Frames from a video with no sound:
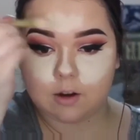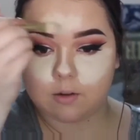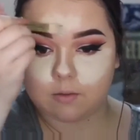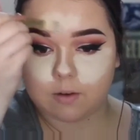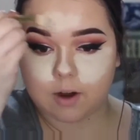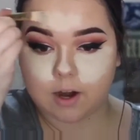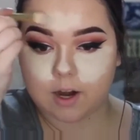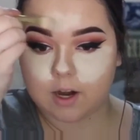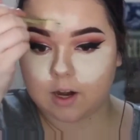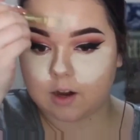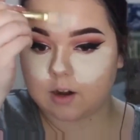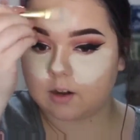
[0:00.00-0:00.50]

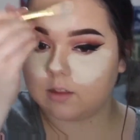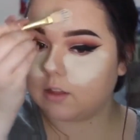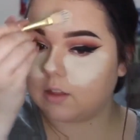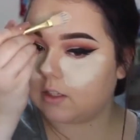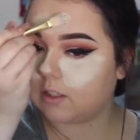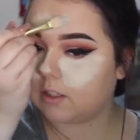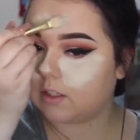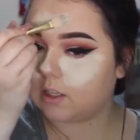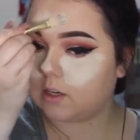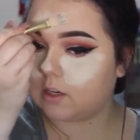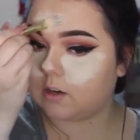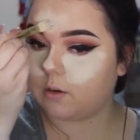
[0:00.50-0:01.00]
right here in the
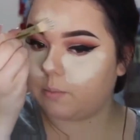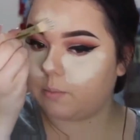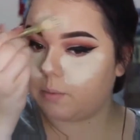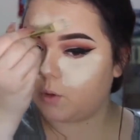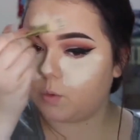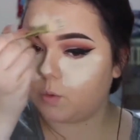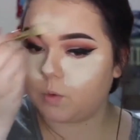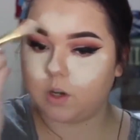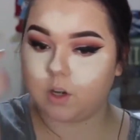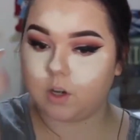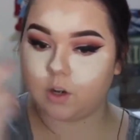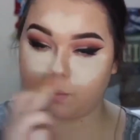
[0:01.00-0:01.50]
center
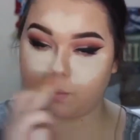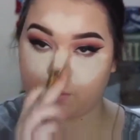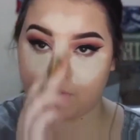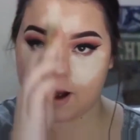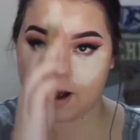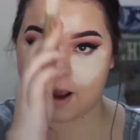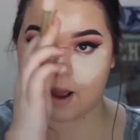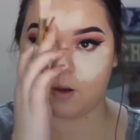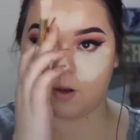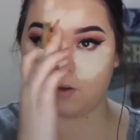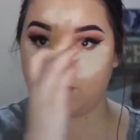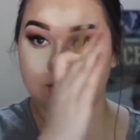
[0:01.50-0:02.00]
between your
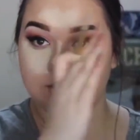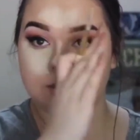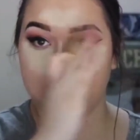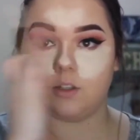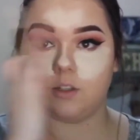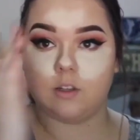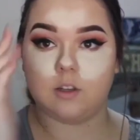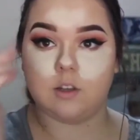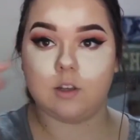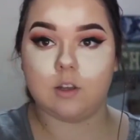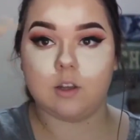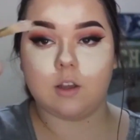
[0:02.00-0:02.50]
brows
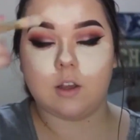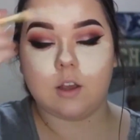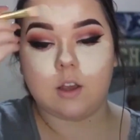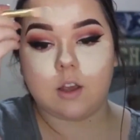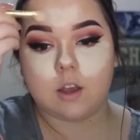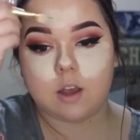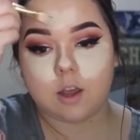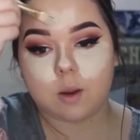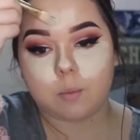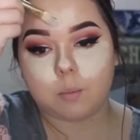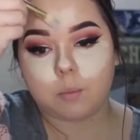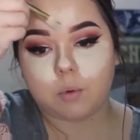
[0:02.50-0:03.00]

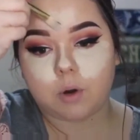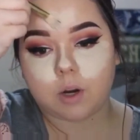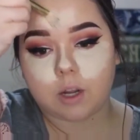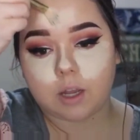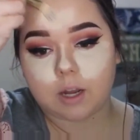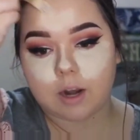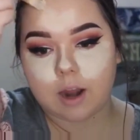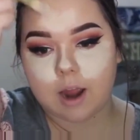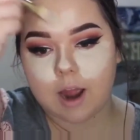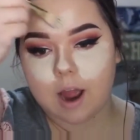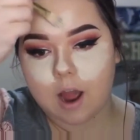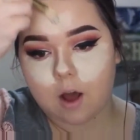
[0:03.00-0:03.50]
and bring
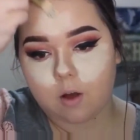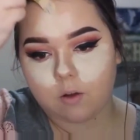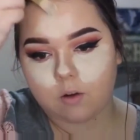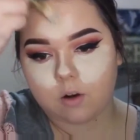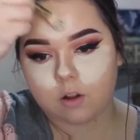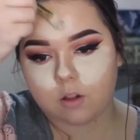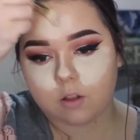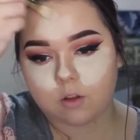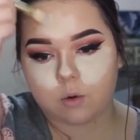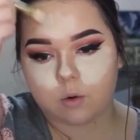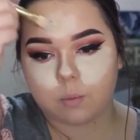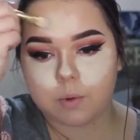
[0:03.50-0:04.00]
it
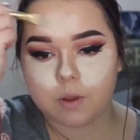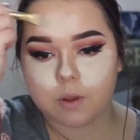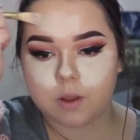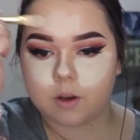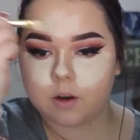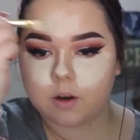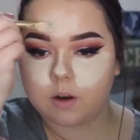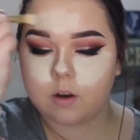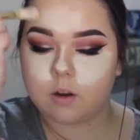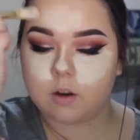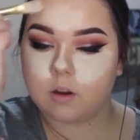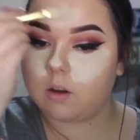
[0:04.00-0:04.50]
out a little
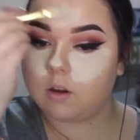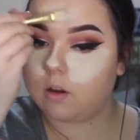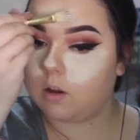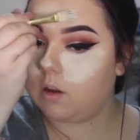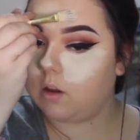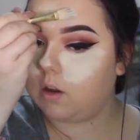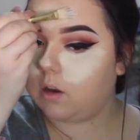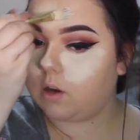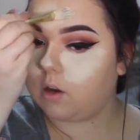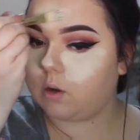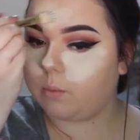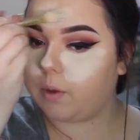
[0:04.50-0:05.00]
bit,
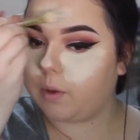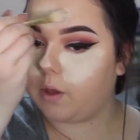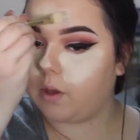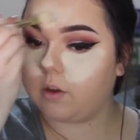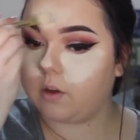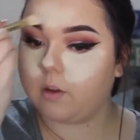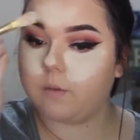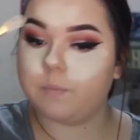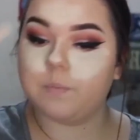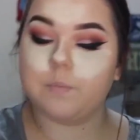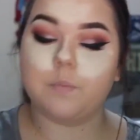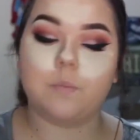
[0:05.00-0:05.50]
it'll be
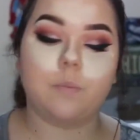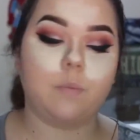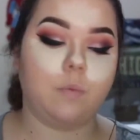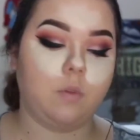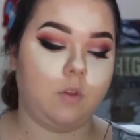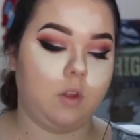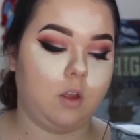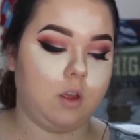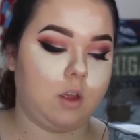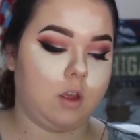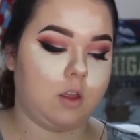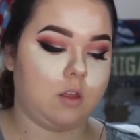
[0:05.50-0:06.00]
good.
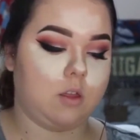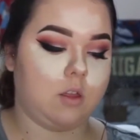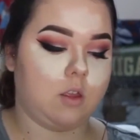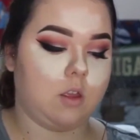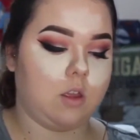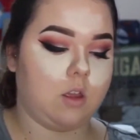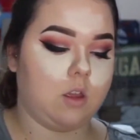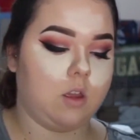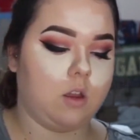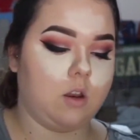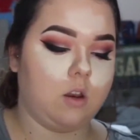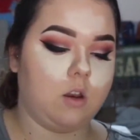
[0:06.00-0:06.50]
And
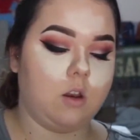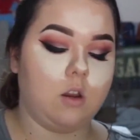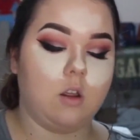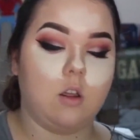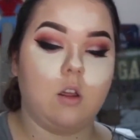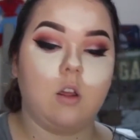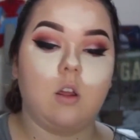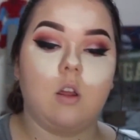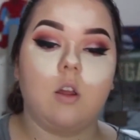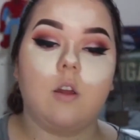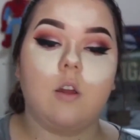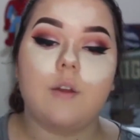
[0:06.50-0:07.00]
then
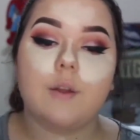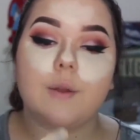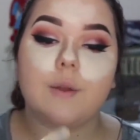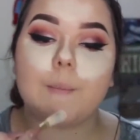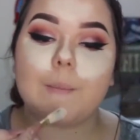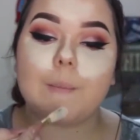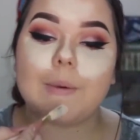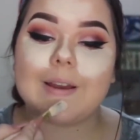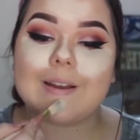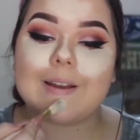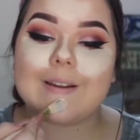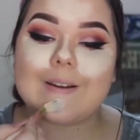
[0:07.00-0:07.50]

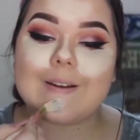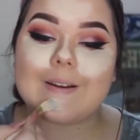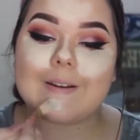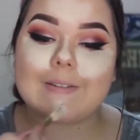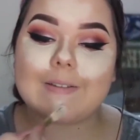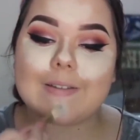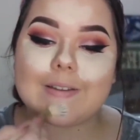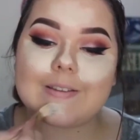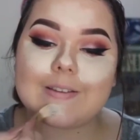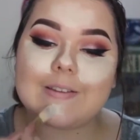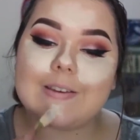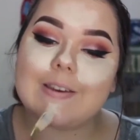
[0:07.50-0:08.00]
bring it
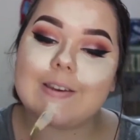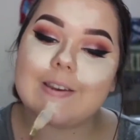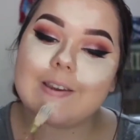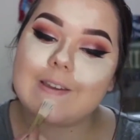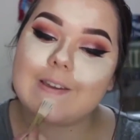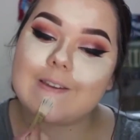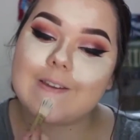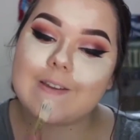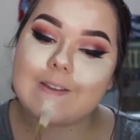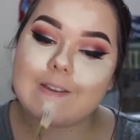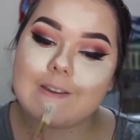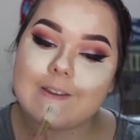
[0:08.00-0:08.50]
on the
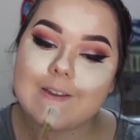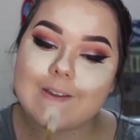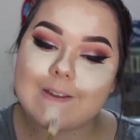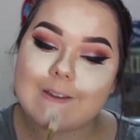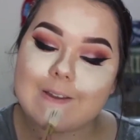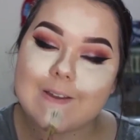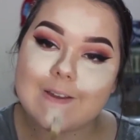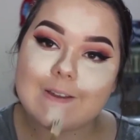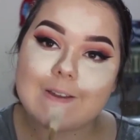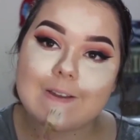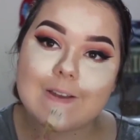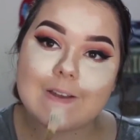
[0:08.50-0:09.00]
chin
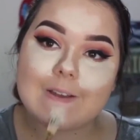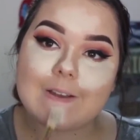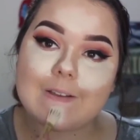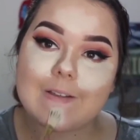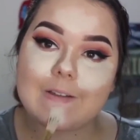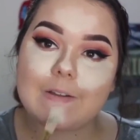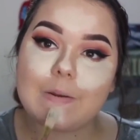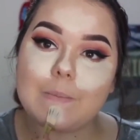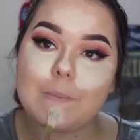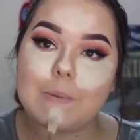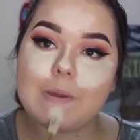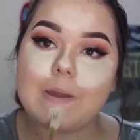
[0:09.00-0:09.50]
a
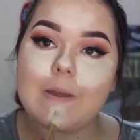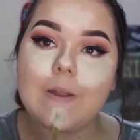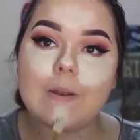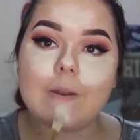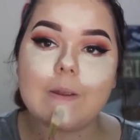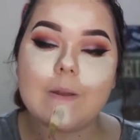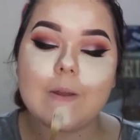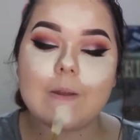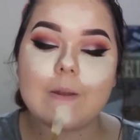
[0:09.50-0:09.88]
little bit,